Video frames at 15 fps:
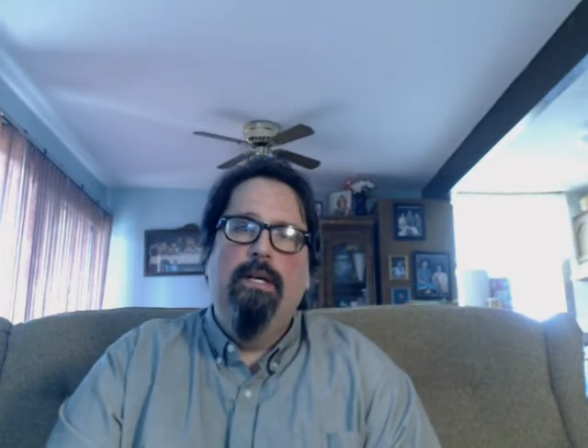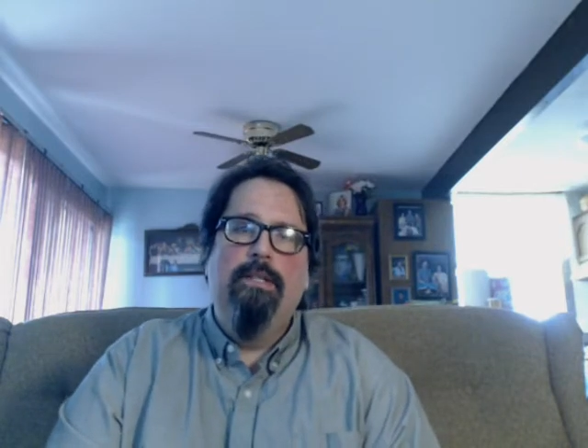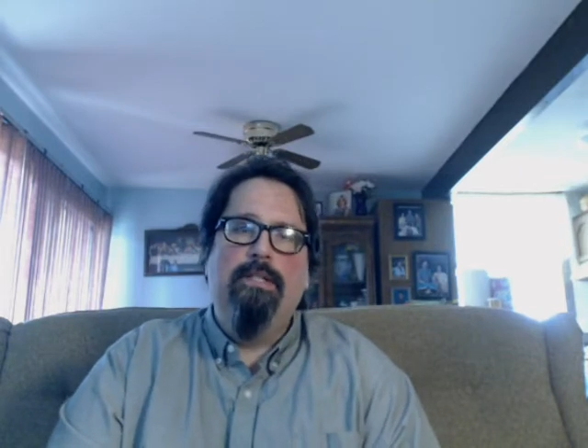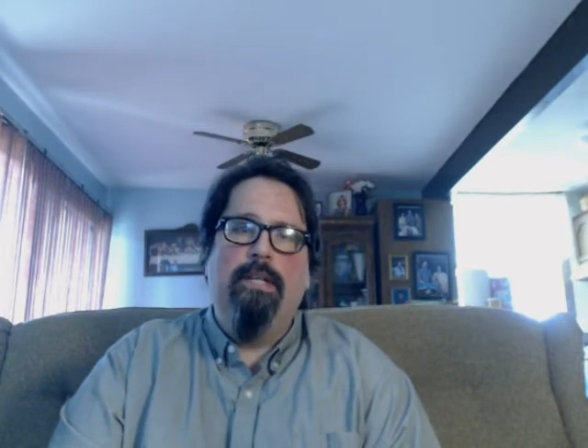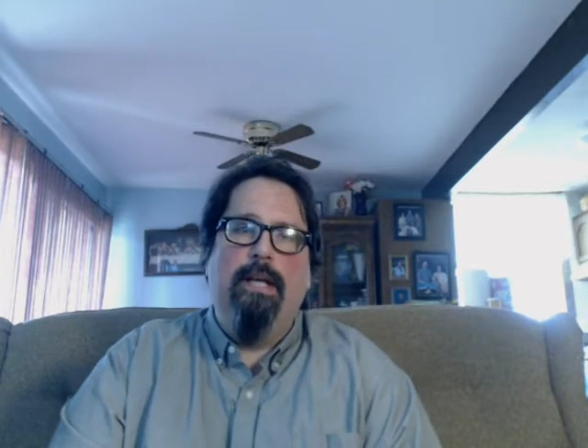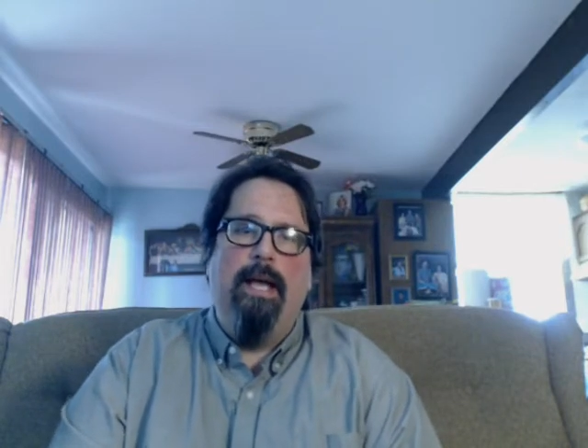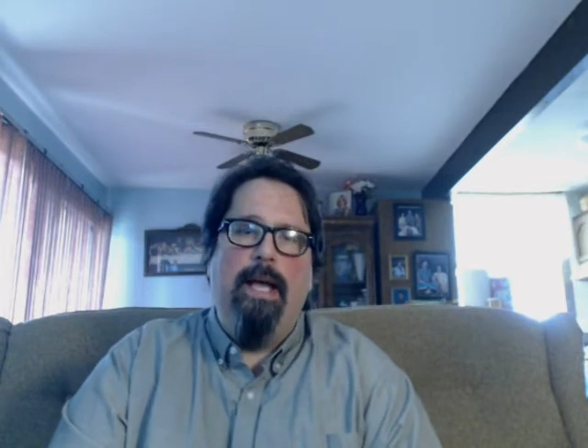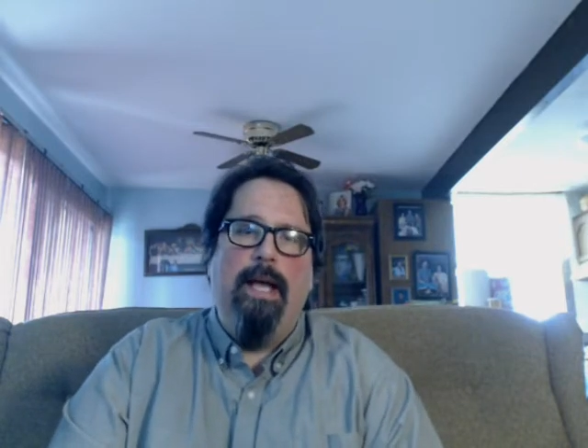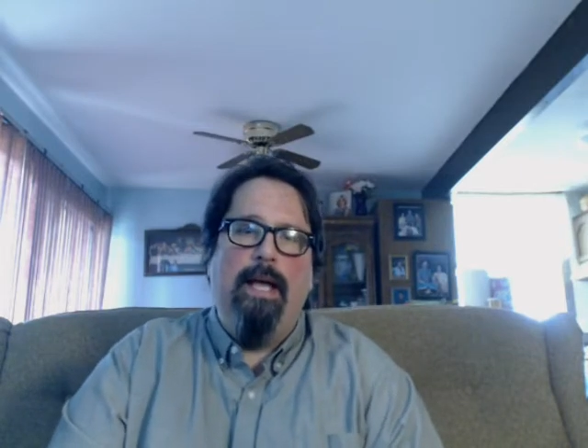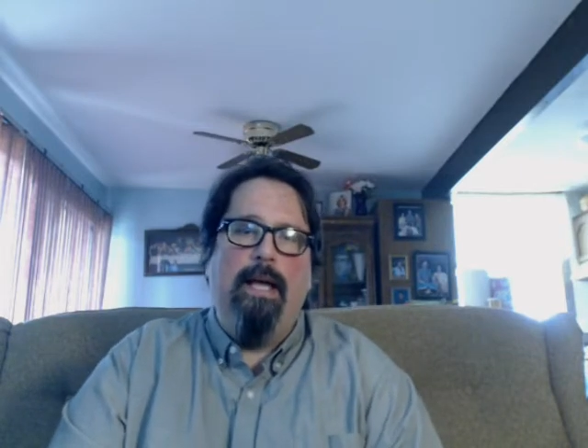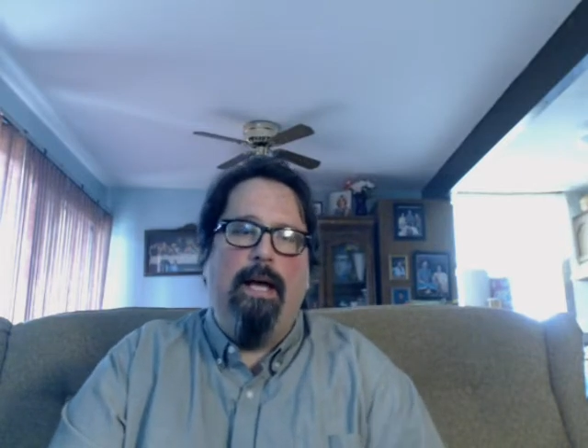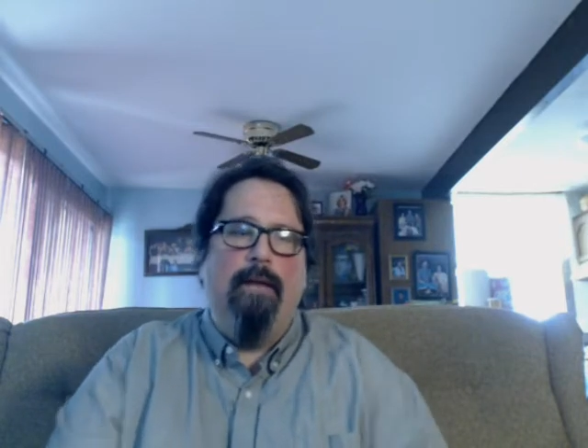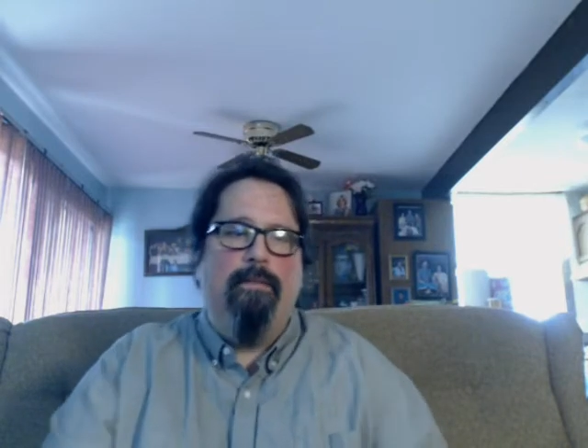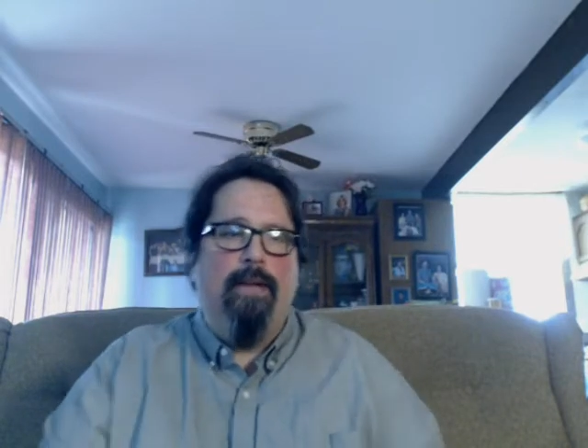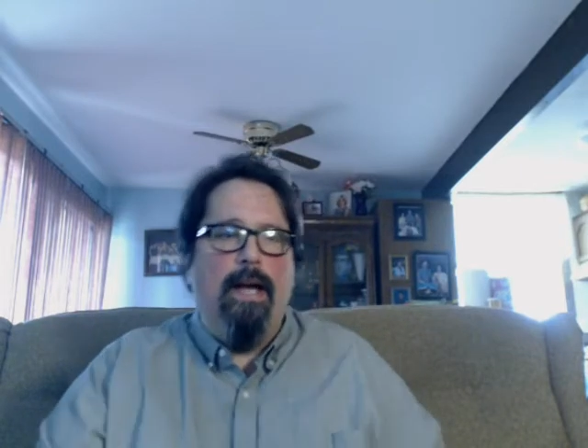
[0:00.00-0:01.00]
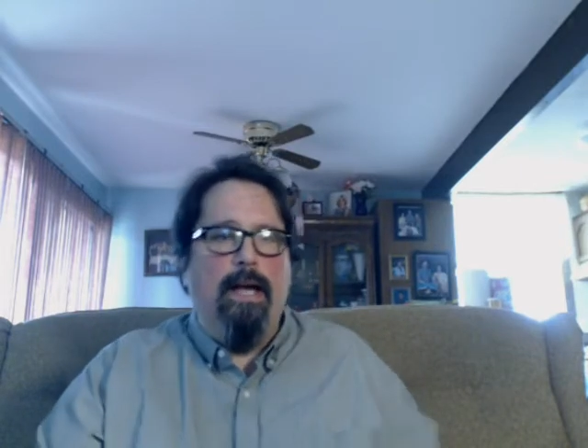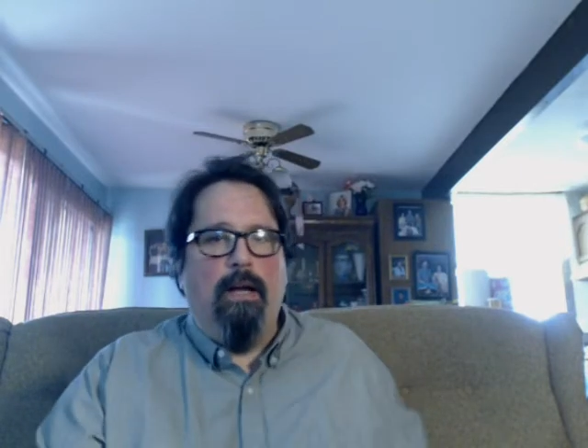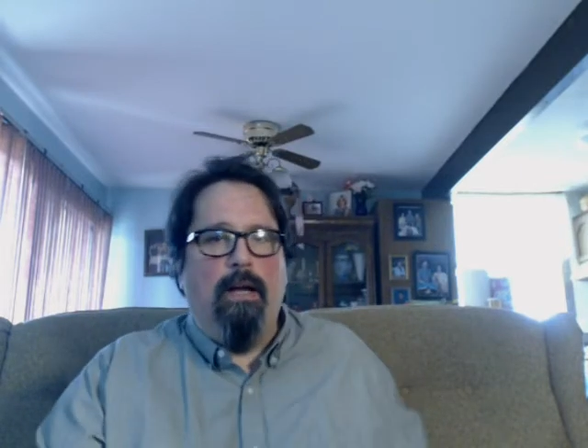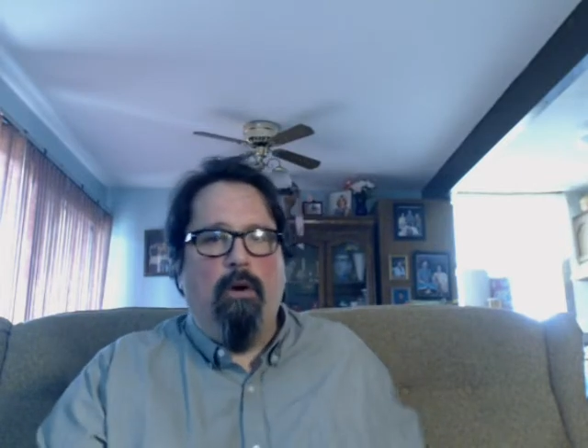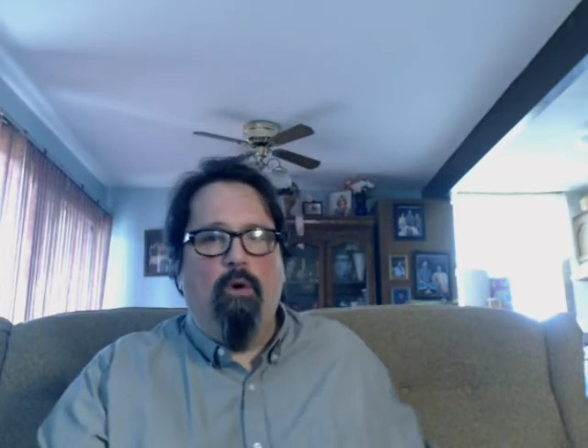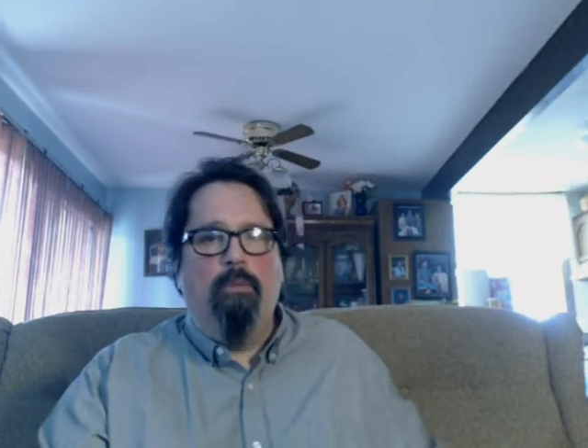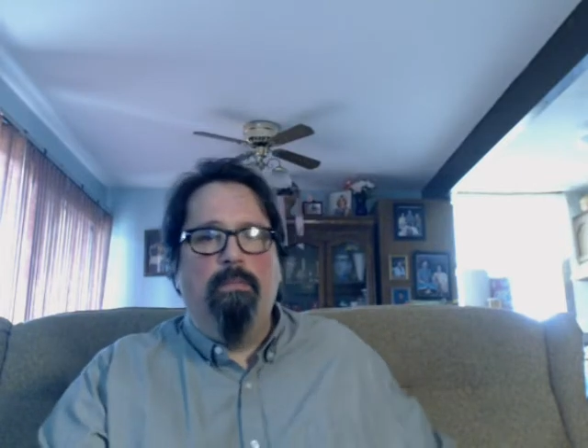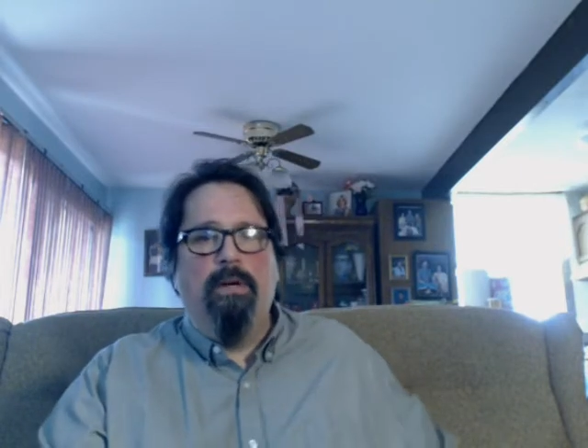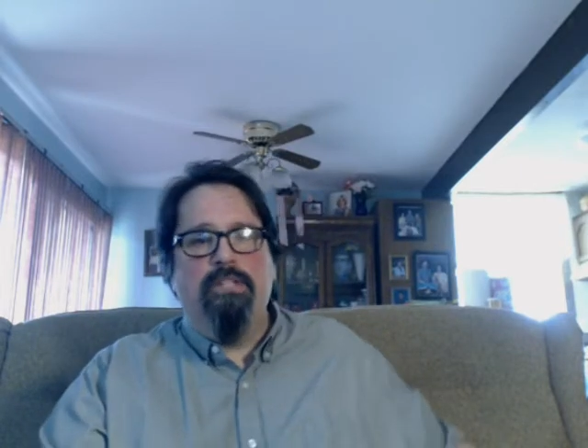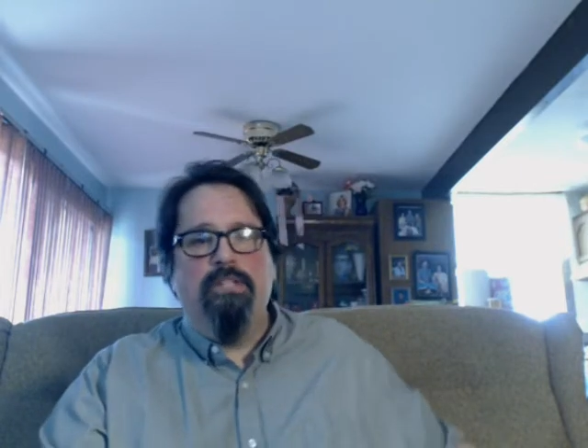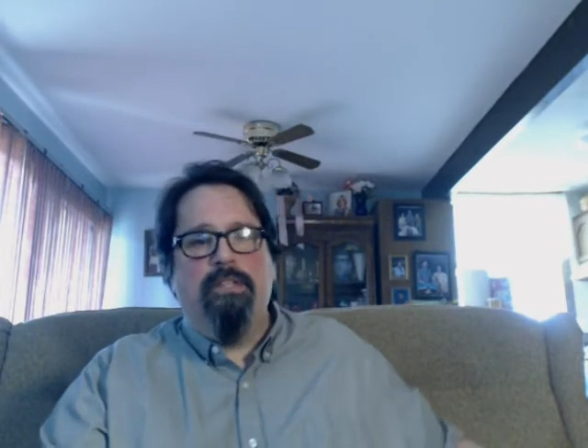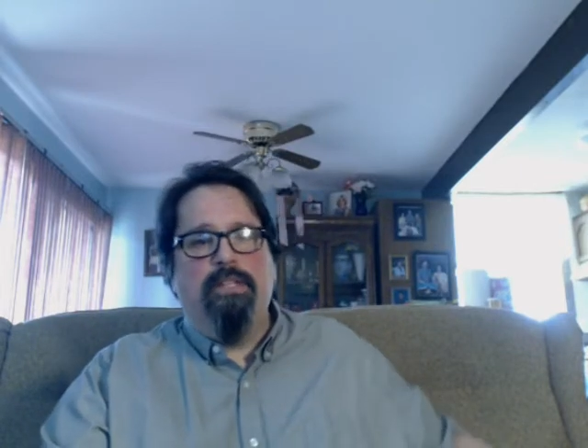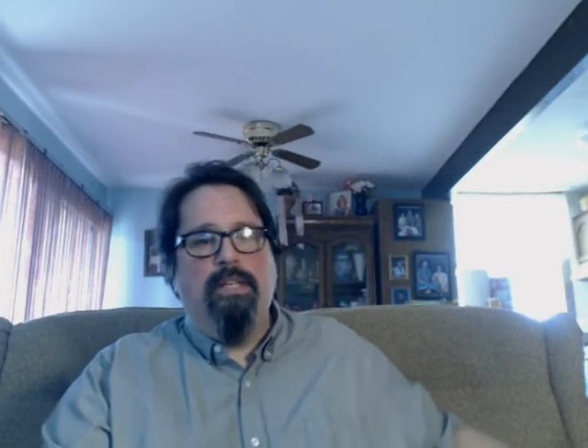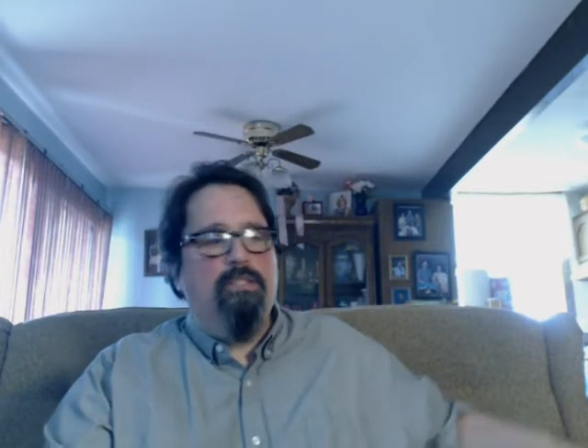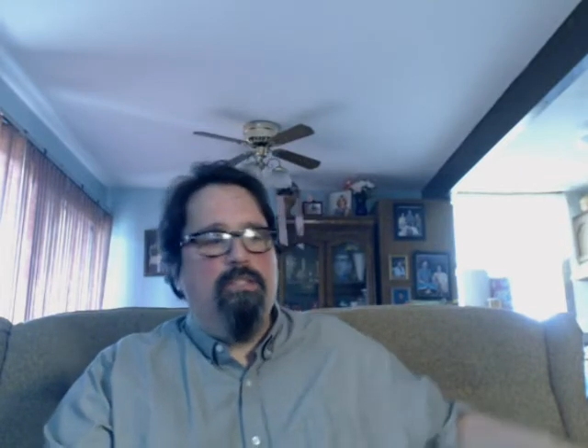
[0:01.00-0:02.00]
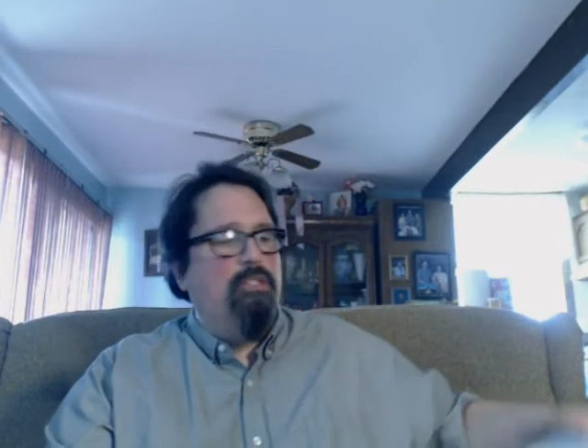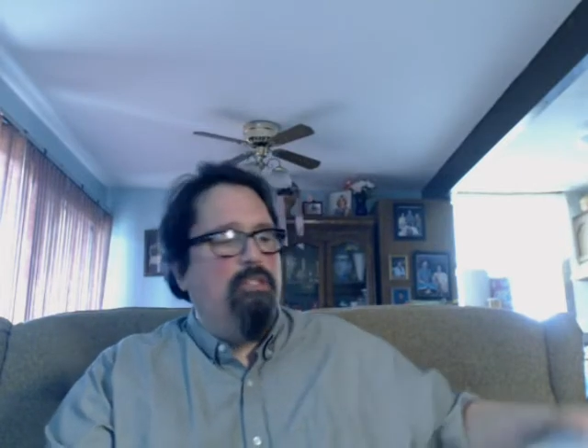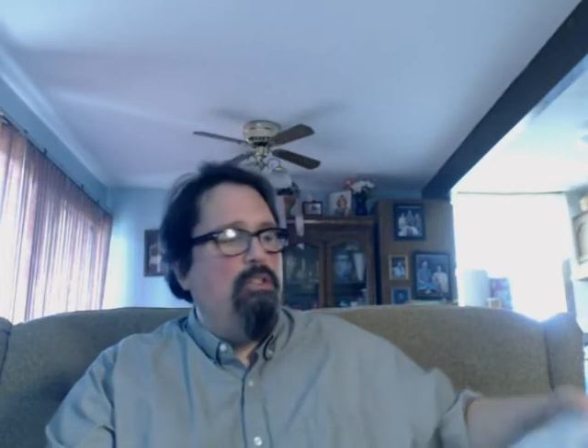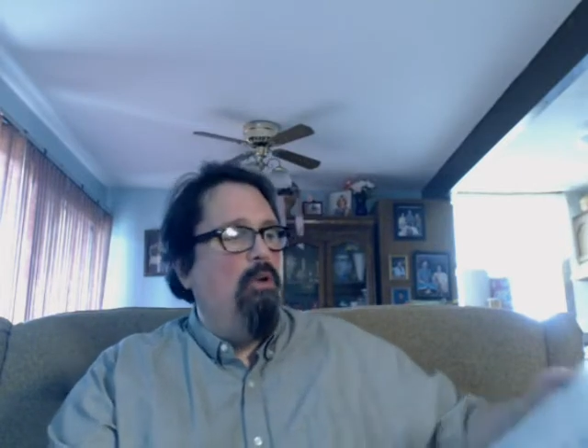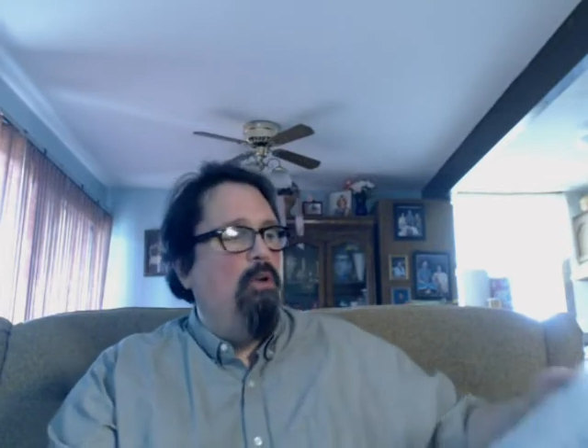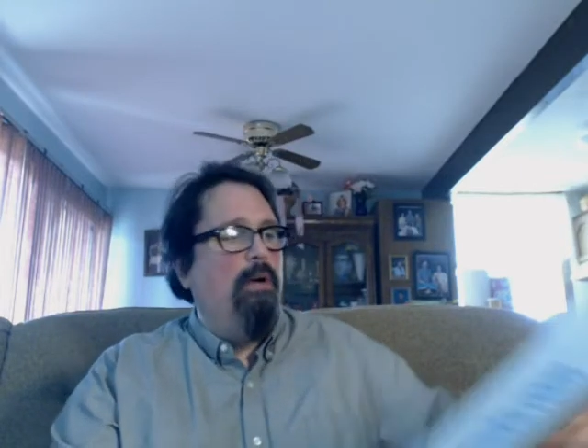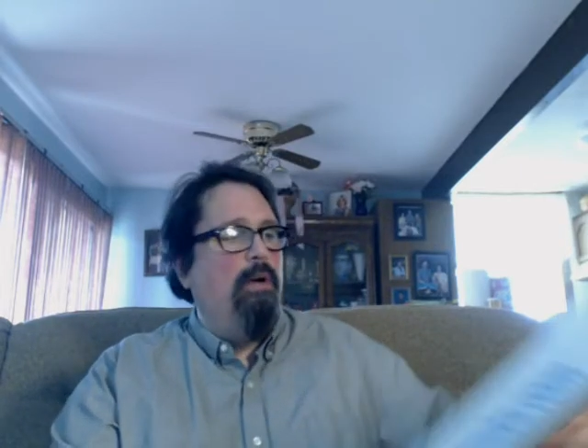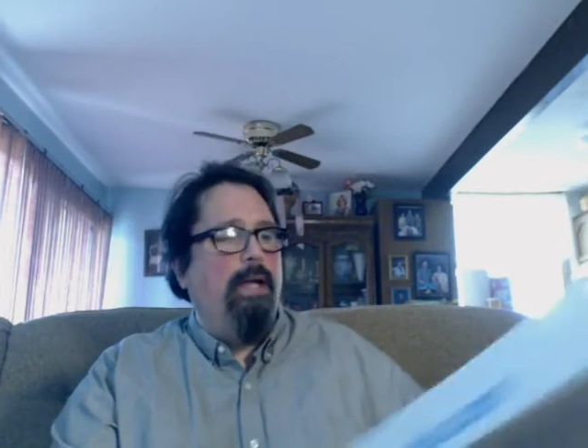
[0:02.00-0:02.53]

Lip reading: Today I've got a whole bunch of things to show.